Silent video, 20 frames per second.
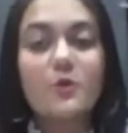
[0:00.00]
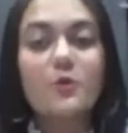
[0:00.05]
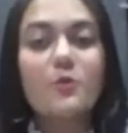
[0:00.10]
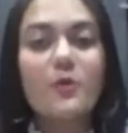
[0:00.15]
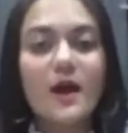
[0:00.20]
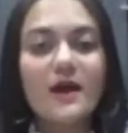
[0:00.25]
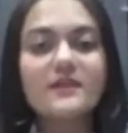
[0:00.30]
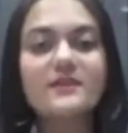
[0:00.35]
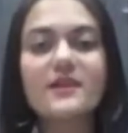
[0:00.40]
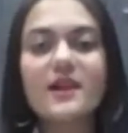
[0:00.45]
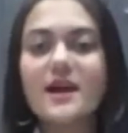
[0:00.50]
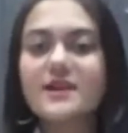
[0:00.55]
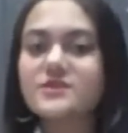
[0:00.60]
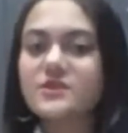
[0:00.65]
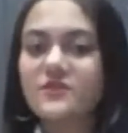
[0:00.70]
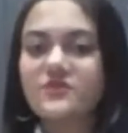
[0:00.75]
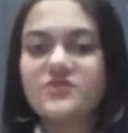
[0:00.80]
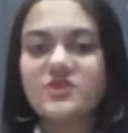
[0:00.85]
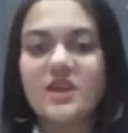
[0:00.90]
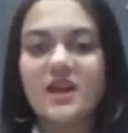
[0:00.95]
One
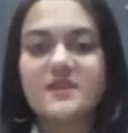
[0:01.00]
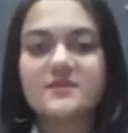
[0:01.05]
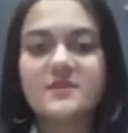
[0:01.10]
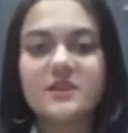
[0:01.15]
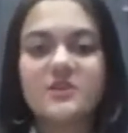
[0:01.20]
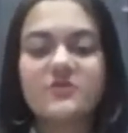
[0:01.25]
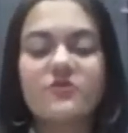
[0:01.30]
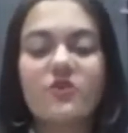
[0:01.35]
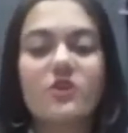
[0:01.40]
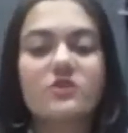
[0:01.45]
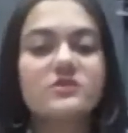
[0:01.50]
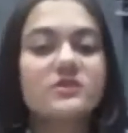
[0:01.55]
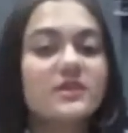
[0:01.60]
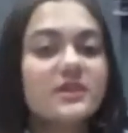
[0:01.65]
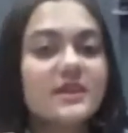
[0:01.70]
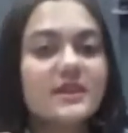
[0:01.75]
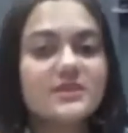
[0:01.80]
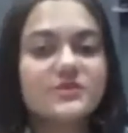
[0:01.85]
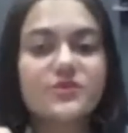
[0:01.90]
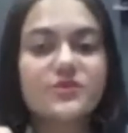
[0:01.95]
glass of chia seed
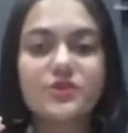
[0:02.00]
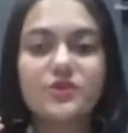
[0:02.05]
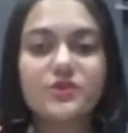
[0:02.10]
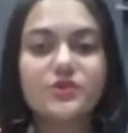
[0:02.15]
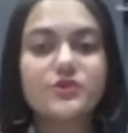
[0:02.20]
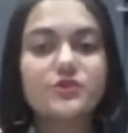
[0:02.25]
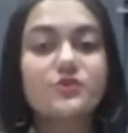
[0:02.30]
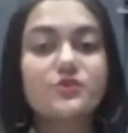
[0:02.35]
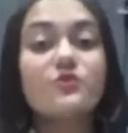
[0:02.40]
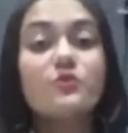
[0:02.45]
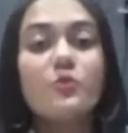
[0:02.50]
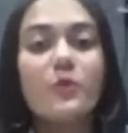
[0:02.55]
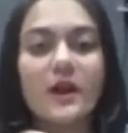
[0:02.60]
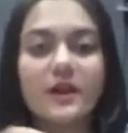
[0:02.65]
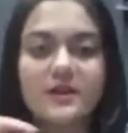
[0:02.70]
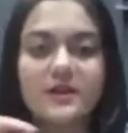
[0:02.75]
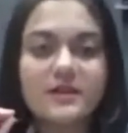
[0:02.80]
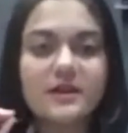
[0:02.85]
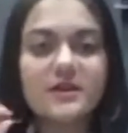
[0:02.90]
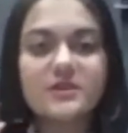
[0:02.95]
water is going to do
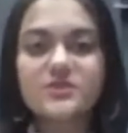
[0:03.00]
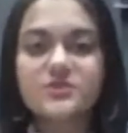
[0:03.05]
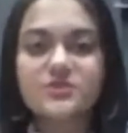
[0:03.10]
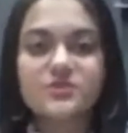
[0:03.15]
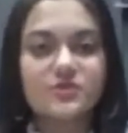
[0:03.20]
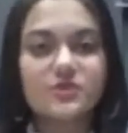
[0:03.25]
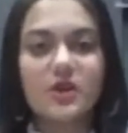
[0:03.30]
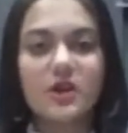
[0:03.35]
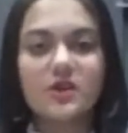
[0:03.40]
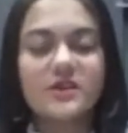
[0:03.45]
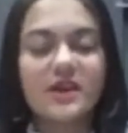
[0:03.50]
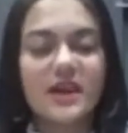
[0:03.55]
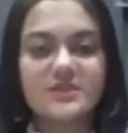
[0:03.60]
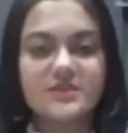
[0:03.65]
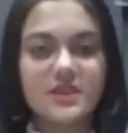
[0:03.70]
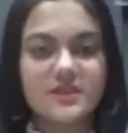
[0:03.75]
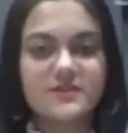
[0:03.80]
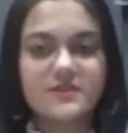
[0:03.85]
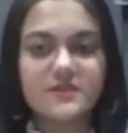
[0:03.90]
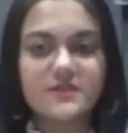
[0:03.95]
wonders to your
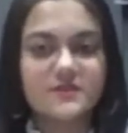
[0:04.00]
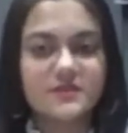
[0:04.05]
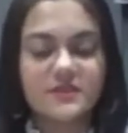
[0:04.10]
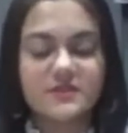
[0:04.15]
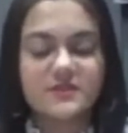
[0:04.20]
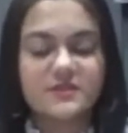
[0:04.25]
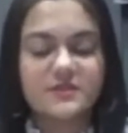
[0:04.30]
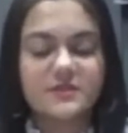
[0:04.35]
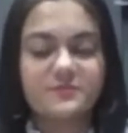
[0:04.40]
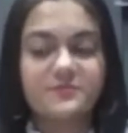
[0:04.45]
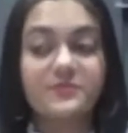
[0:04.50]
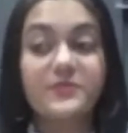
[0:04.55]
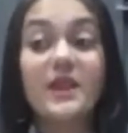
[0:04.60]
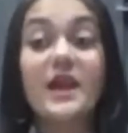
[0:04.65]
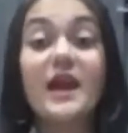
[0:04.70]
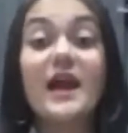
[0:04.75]
digestive system.